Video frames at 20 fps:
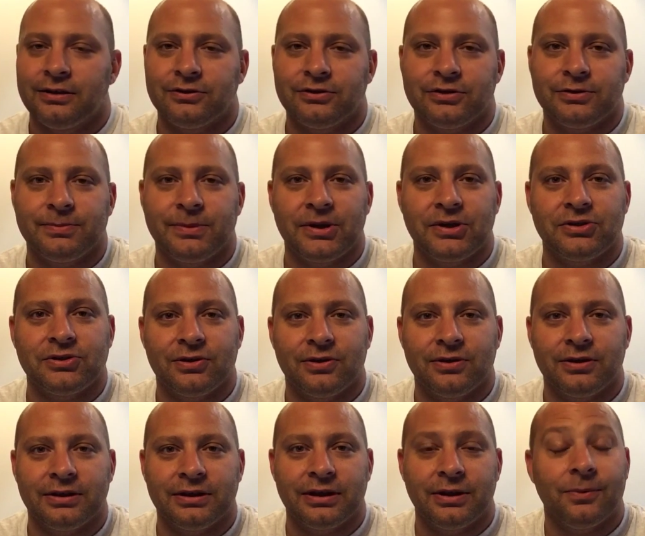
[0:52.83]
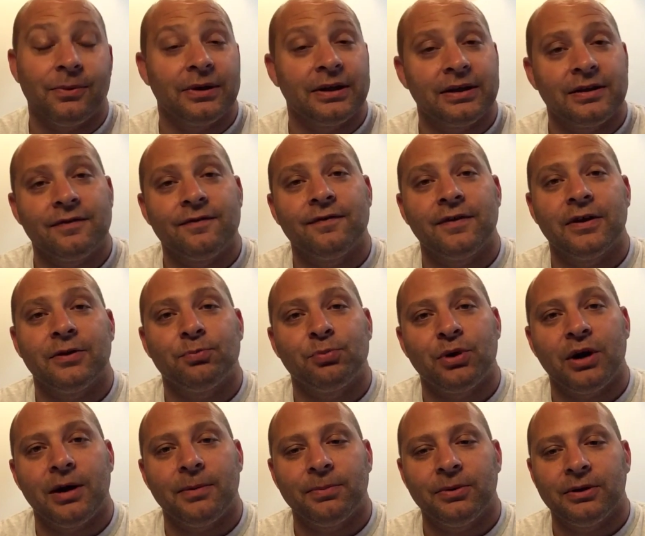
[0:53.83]
just make sure that they were getting fed
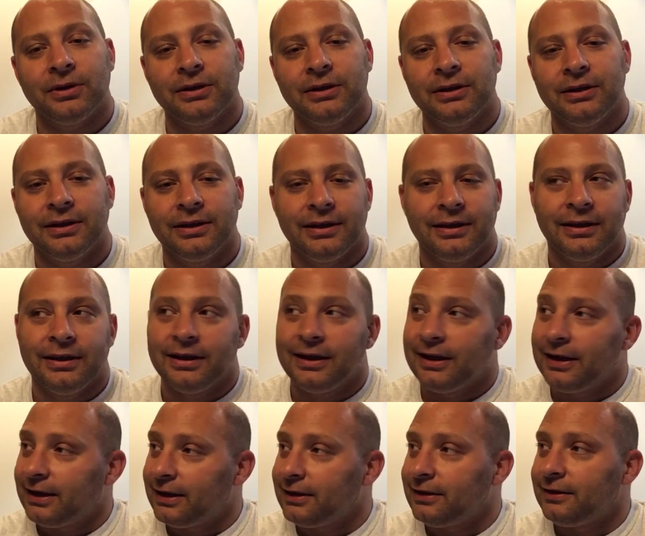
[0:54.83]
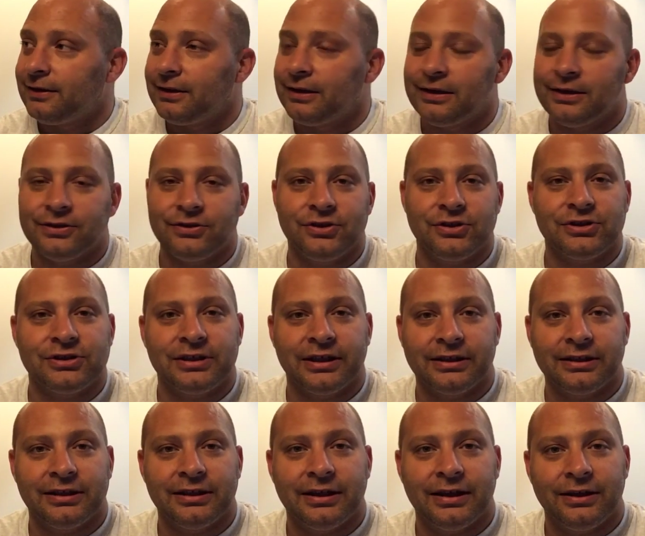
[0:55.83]
properly. And just
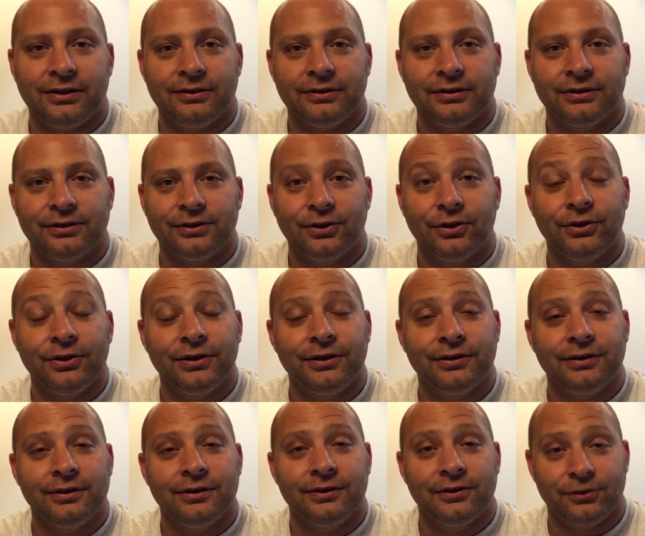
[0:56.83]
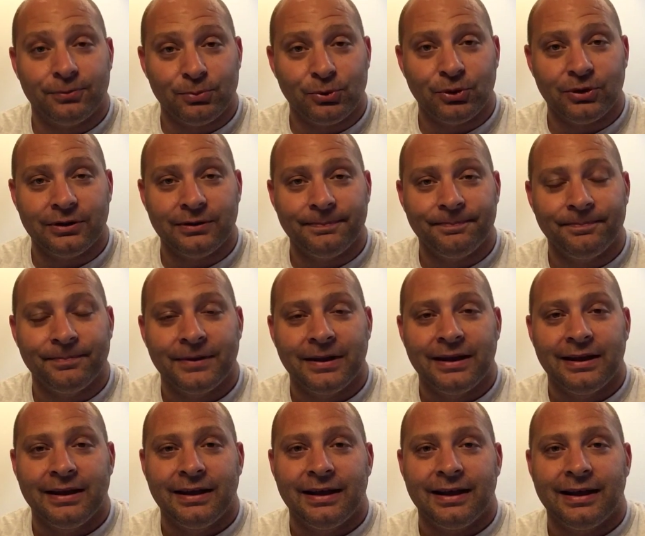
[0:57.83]
checked it out earlier this morning,
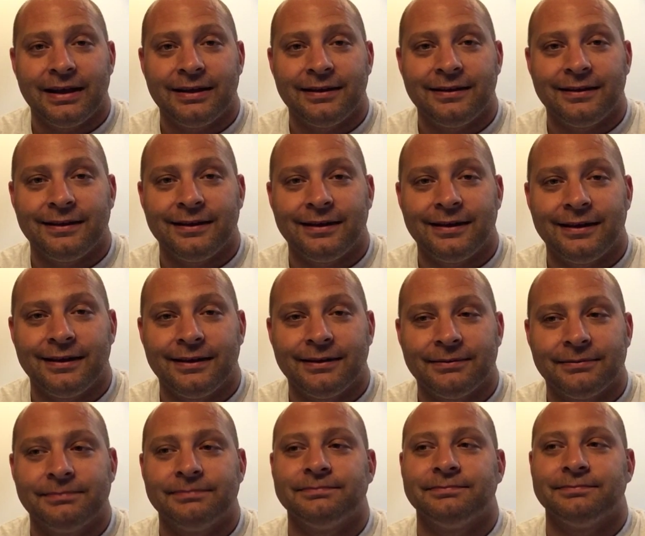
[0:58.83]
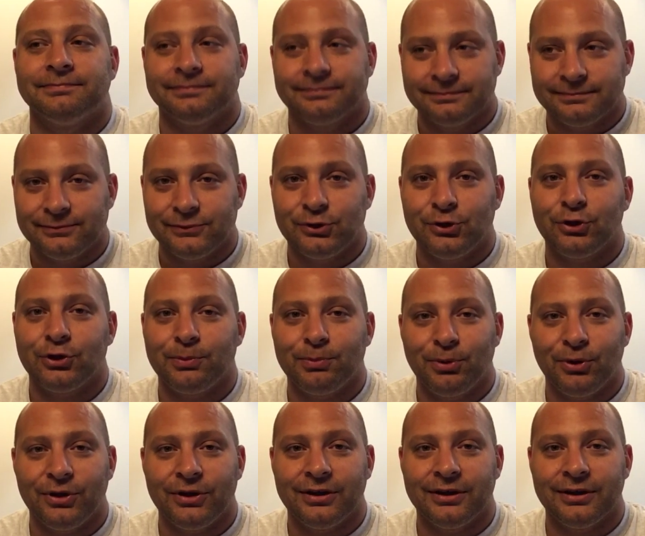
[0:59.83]
and it's looking
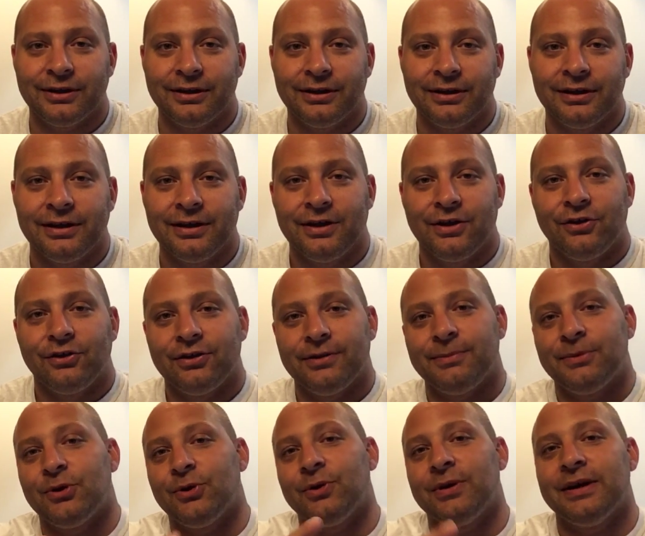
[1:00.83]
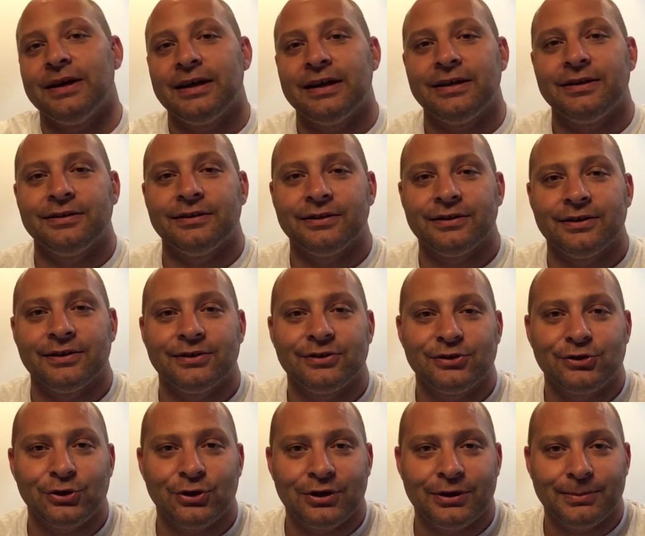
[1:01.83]
pretty good. So let me go ahead and
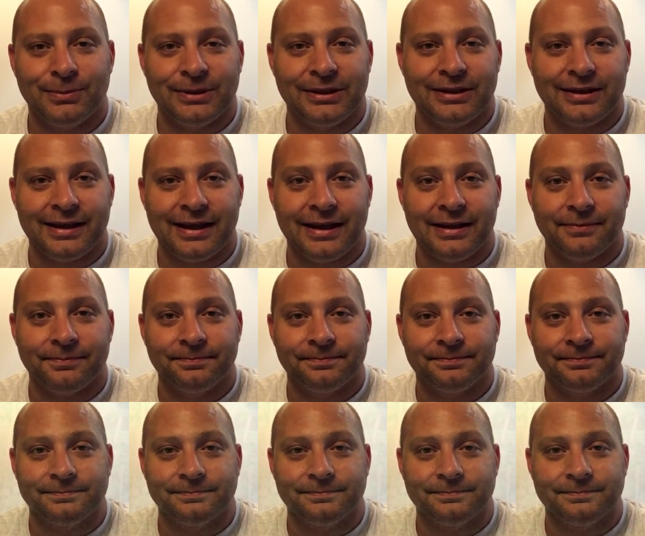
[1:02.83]
show you a bit of that.